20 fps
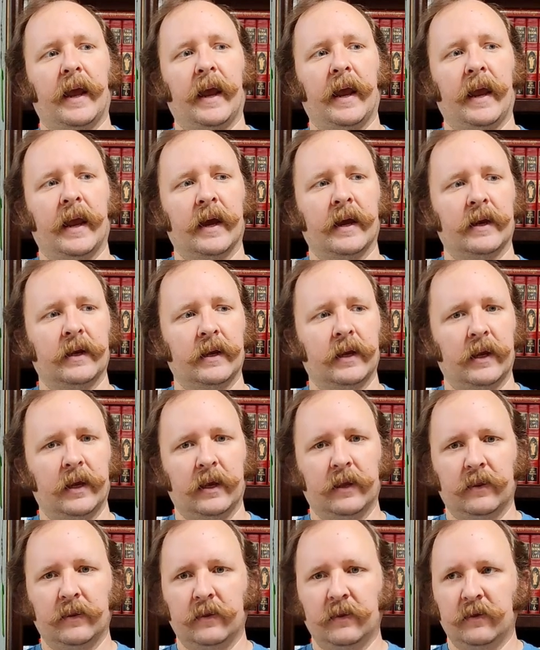and
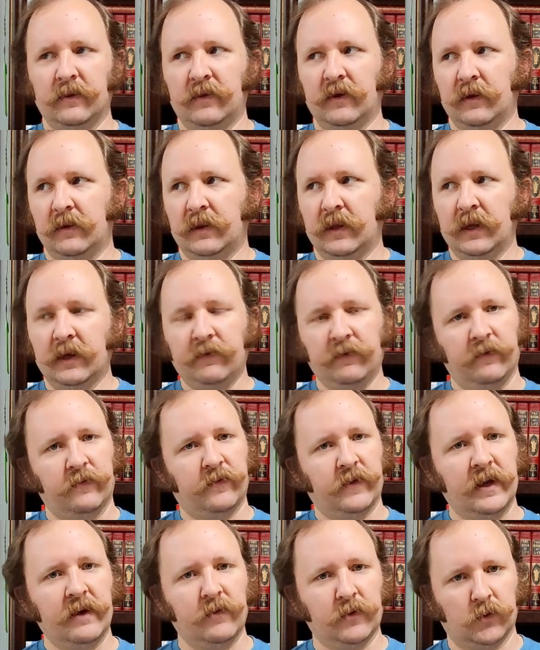the different
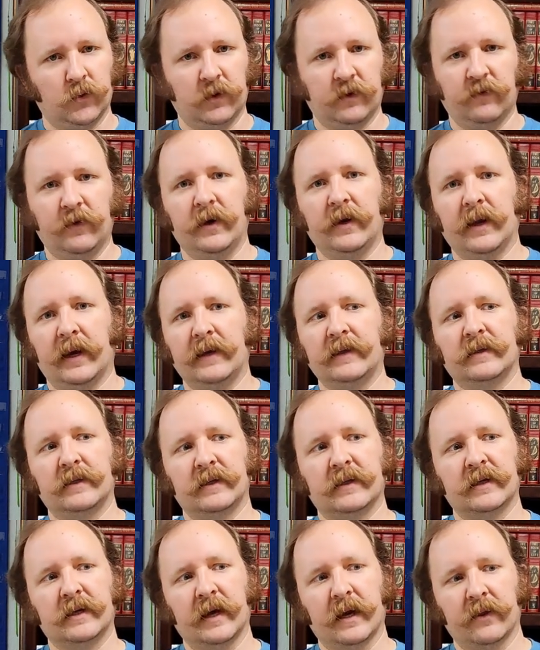flavors work very
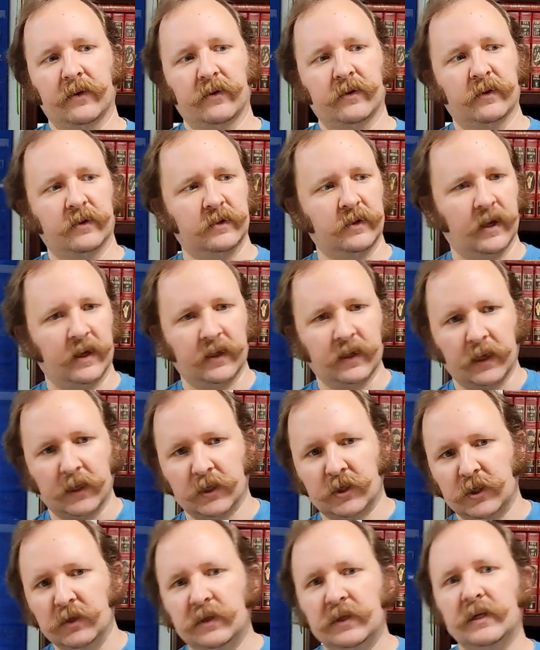nicely together.
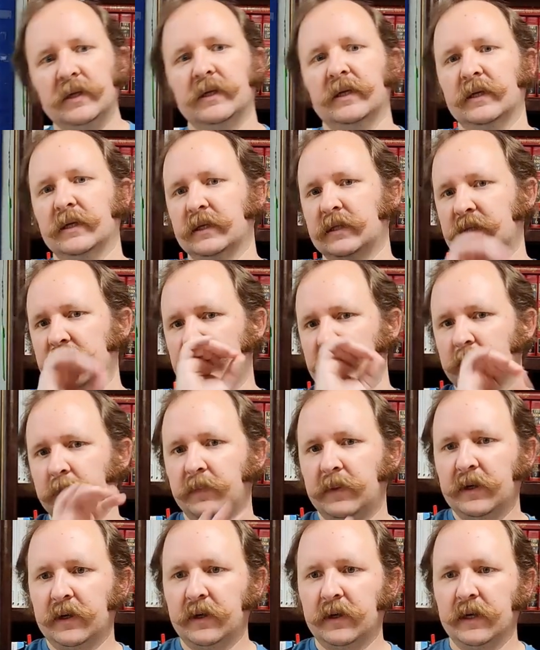That juiciness, the
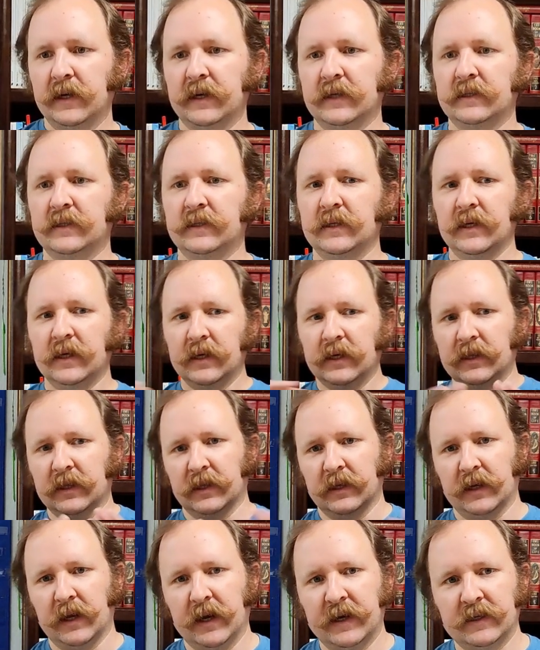bitterness,
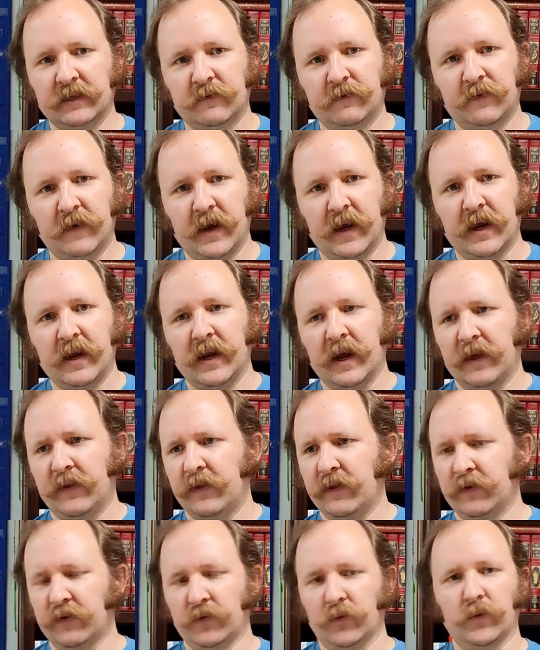the nice fade, and
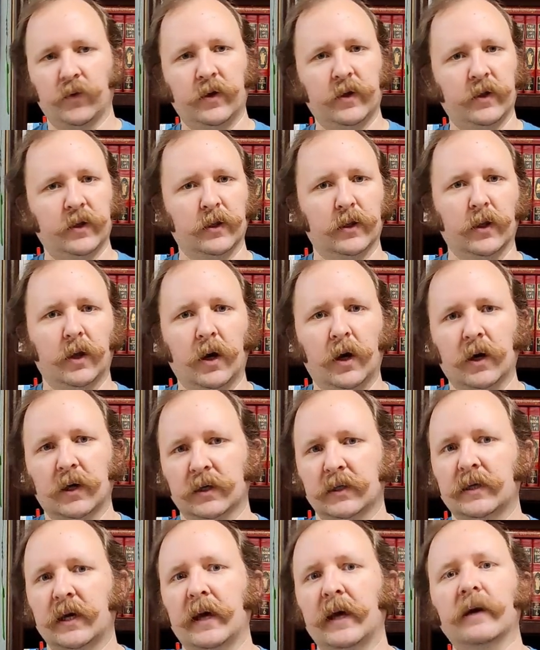then this really
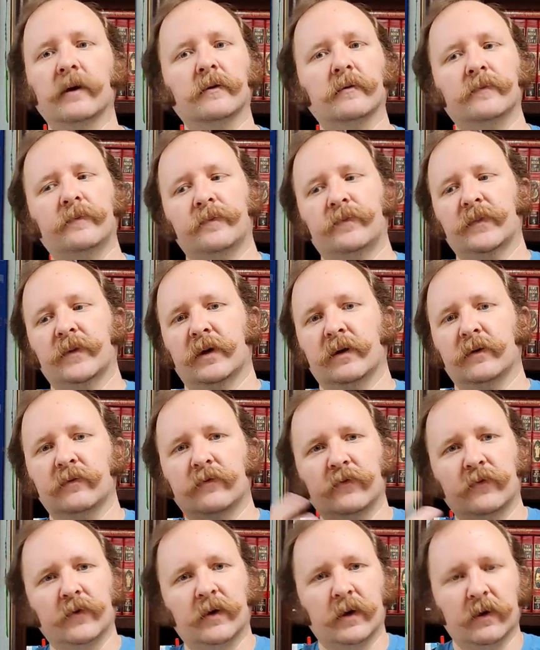long tail
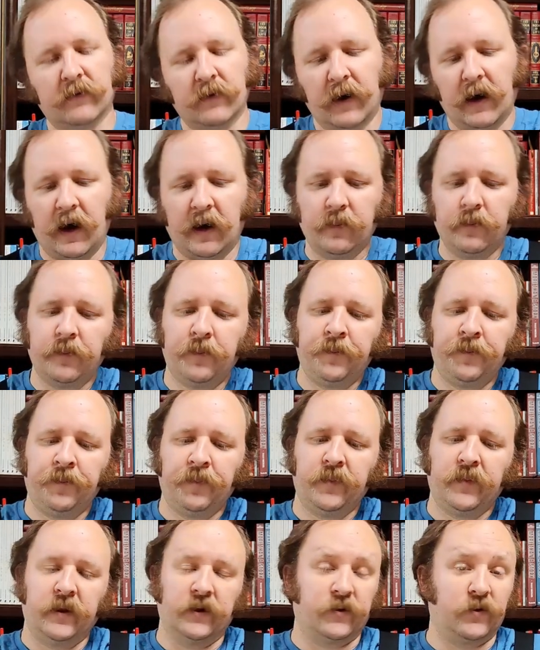of hop.
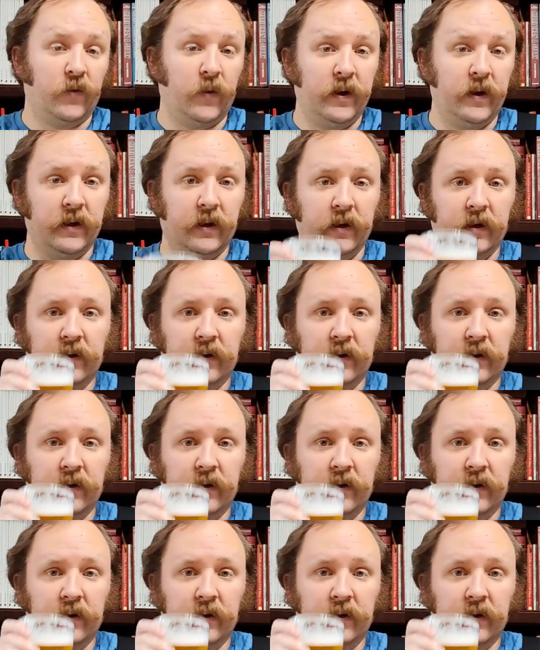It's quite